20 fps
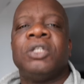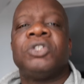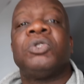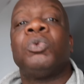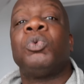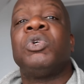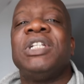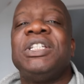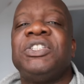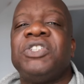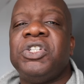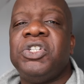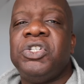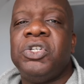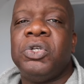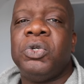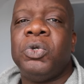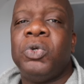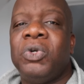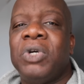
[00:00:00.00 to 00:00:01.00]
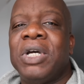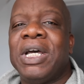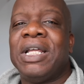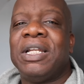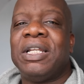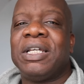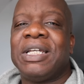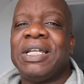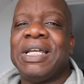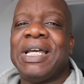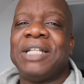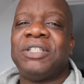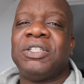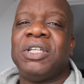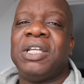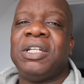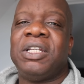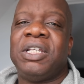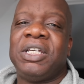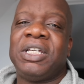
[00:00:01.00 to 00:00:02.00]
So what is a U and
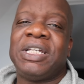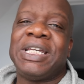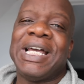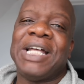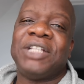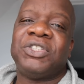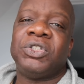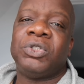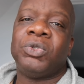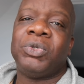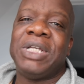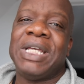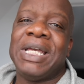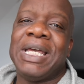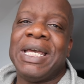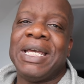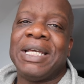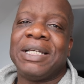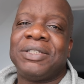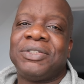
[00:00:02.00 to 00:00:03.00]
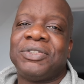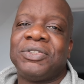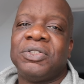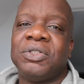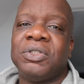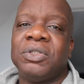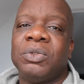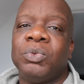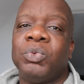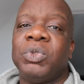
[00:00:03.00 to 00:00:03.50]
a category X?